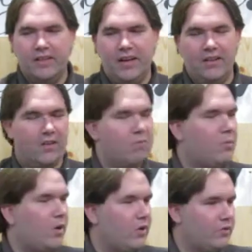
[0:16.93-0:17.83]
I love
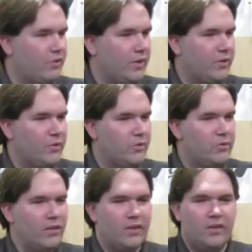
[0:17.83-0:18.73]
Paul's
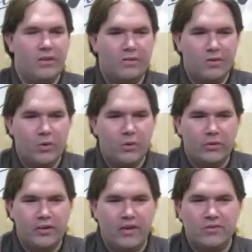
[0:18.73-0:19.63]
letters. I love the
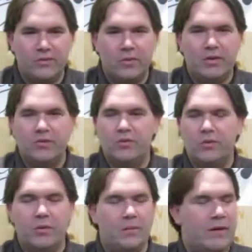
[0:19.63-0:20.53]
Old Testament. There's
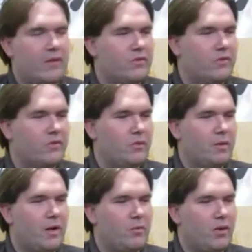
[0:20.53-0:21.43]
so many passages in the
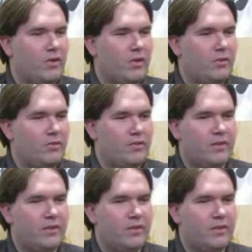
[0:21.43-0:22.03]
Bible I love.